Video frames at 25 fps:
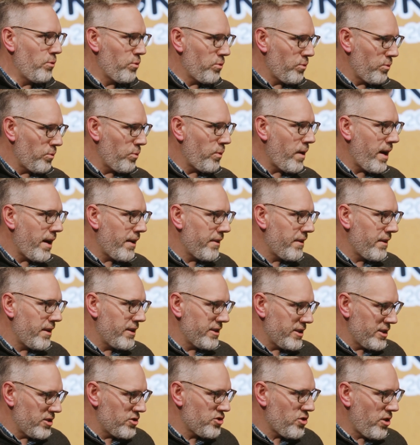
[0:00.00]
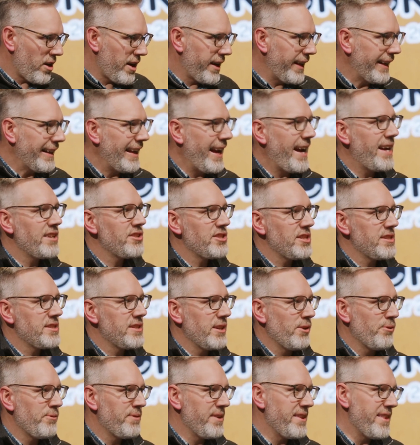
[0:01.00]
rather trying to catch
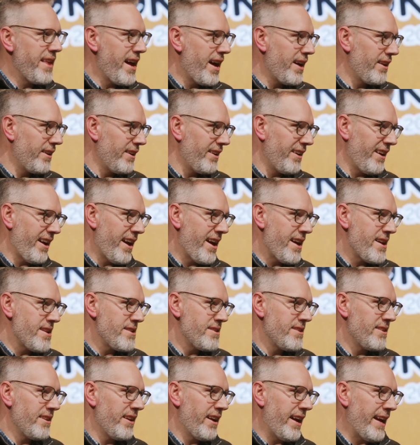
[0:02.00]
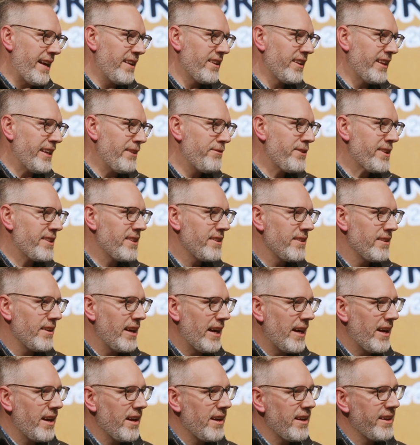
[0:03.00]
yourself in that and giving
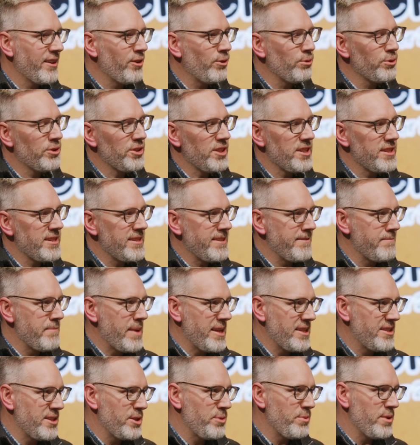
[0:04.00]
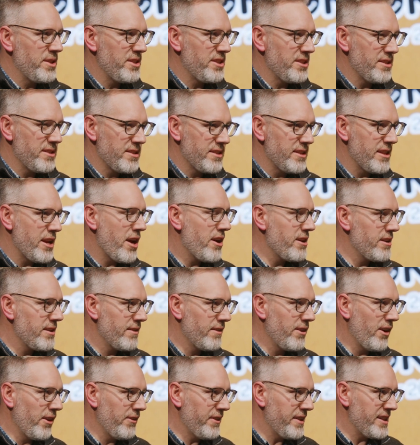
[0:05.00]
an alternative message, which is, no, you
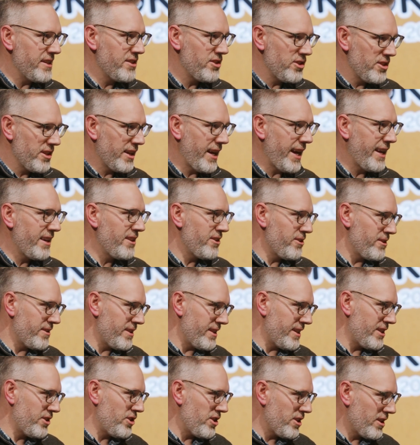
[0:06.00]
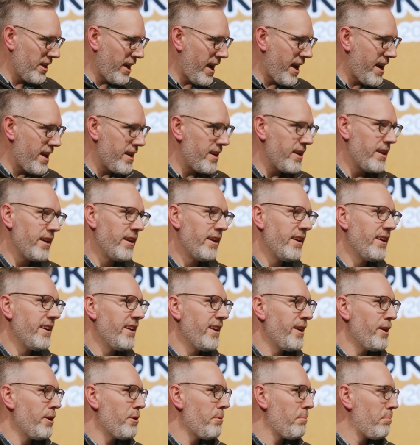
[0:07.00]
got this, you can do this, you can
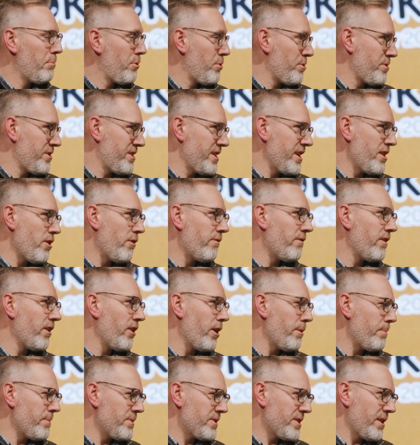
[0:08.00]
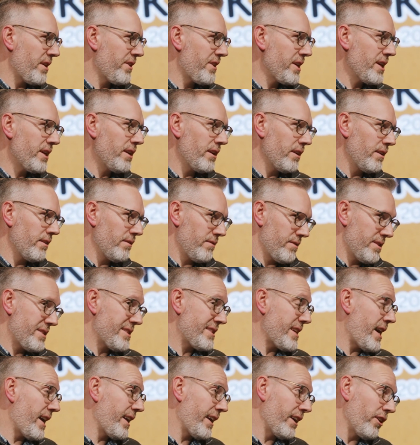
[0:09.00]
push the envelope. So I think
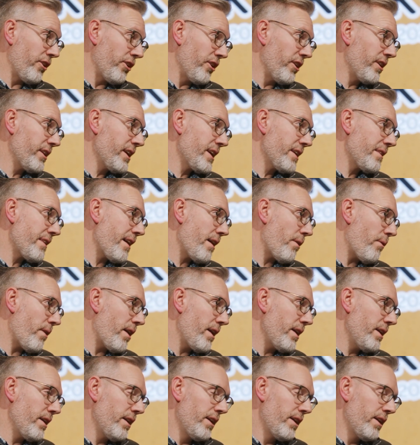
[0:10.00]
starting early in that way.